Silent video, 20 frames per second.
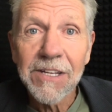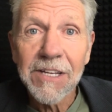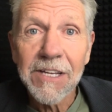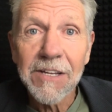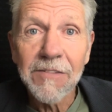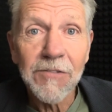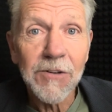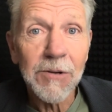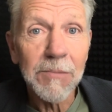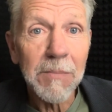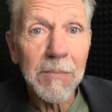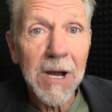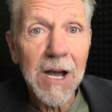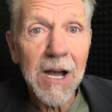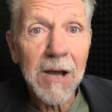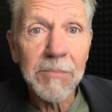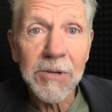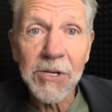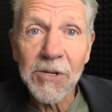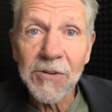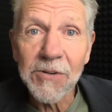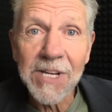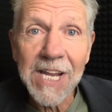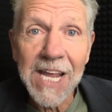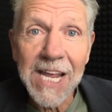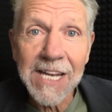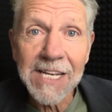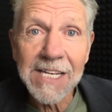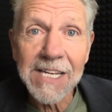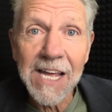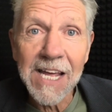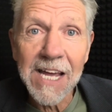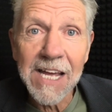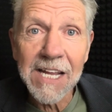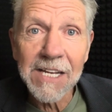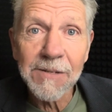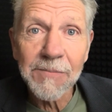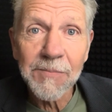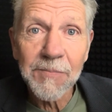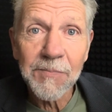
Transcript: if your mom or your dad died,